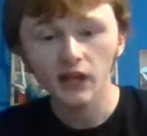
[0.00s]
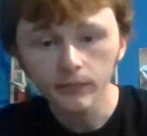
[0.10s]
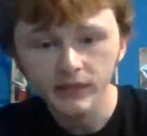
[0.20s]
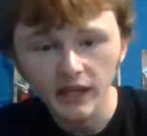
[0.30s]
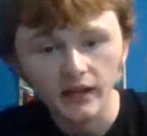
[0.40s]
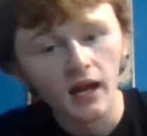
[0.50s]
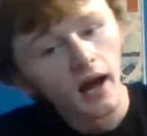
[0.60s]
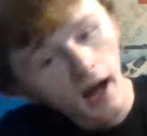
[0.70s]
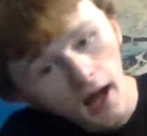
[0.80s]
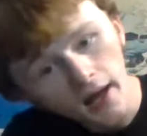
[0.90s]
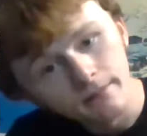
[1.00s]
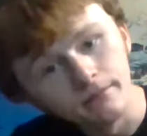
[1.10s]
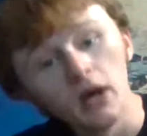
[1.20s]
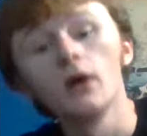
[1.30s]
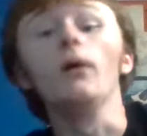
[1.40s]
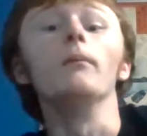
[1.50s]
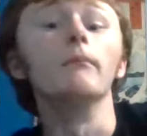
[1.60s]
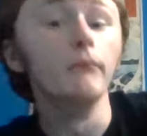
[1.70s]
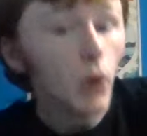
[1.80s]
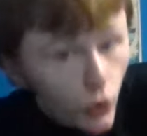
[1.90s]
update, I'm
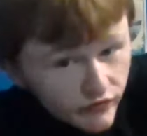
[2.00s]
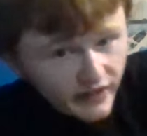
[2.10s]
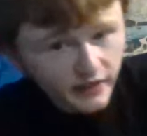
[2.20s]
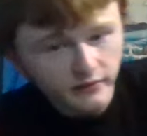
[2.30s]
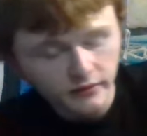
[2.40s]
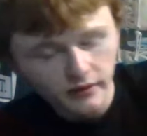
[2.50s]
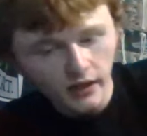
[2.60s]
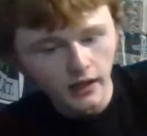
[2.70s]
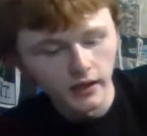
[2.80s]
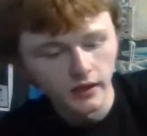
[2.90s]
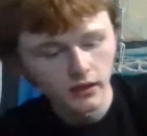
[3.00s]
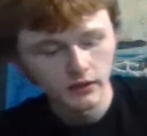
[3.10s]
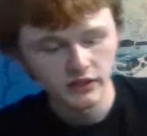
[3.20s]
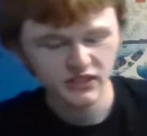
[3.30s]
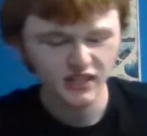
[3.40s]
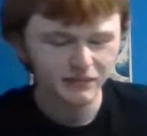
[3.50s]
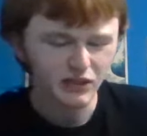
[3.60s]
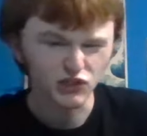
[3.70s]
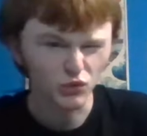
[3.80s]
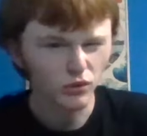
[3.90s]
moving. This is going to be
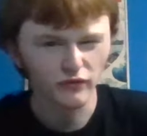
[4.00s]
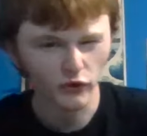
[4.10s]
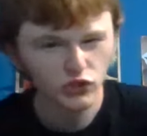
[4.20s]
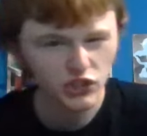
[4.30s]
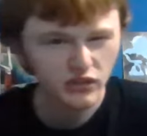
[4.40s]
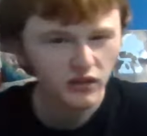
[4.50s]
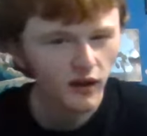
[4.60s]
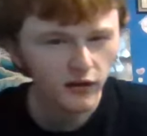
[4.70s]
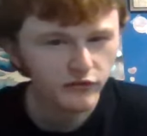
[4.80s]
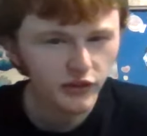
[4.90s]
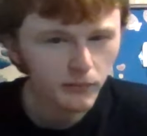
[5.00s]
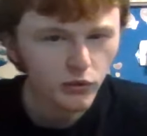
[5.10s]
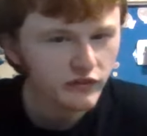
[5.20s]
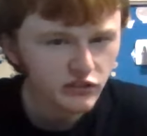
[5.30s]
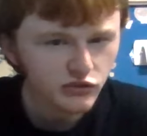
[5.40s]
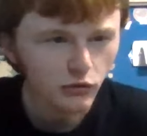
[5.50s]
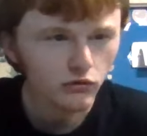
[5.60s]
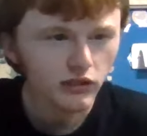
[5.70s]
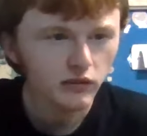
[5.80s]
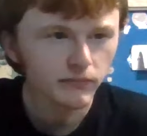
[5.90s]
a shorter version of the moving
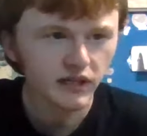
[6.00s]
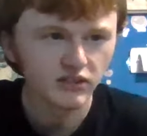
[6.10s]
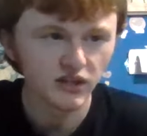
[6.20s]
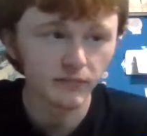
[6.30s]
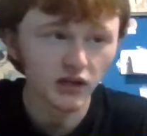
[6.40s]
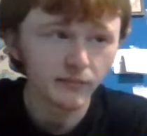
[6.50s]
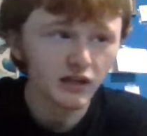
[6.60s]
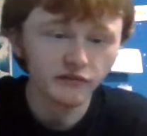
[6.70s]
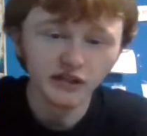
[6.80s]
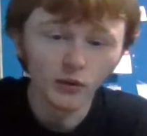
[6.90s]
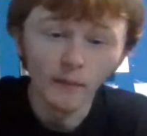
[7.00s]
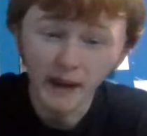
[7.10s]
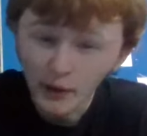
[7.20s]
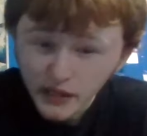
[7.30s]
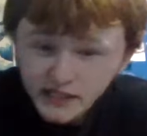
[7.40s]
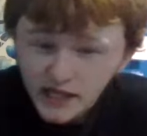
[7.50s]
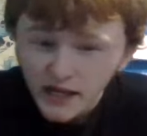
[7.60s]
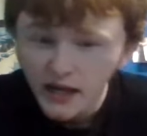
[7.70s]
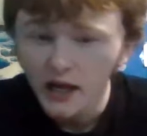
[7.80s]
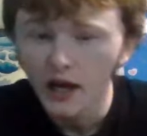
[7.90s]
story, because I'm going to make a video about it.
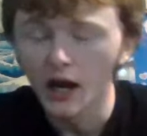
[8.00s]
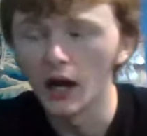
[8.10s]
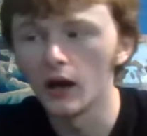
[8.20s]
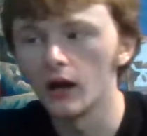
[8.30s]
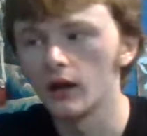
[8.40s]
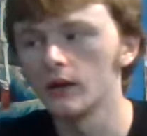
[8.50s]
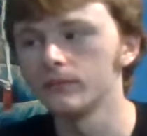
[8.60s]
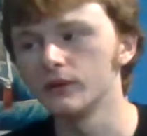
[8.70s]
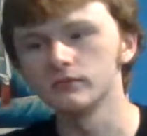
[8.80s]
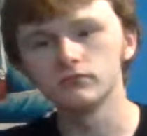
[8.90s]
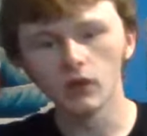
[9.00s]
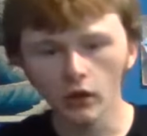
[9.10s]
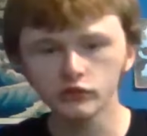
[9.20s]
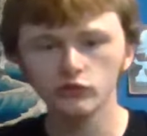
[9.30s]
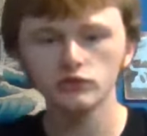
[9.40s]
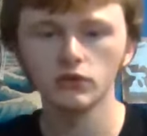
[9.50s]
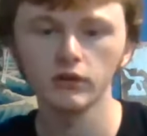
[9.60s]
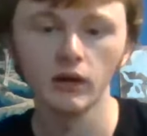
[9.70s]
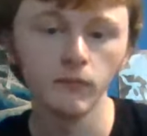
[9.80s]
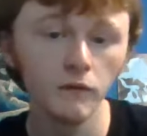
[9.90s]
But long story
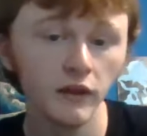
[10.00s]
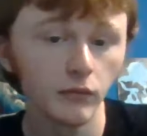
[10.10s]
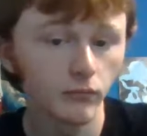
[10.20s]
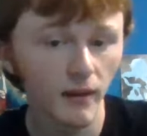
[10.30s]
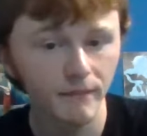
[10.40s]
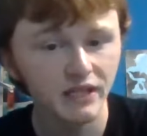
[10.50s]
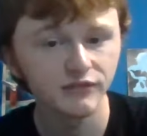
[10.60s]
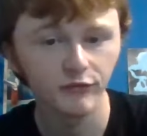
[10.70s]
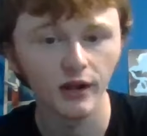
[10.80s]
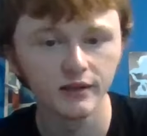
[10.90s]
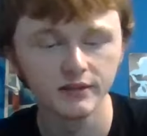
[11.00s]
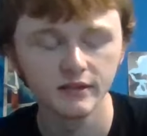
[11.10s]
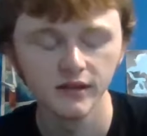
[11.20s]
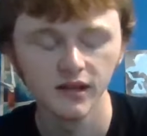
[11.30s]
short, I'm moving in with my best friend,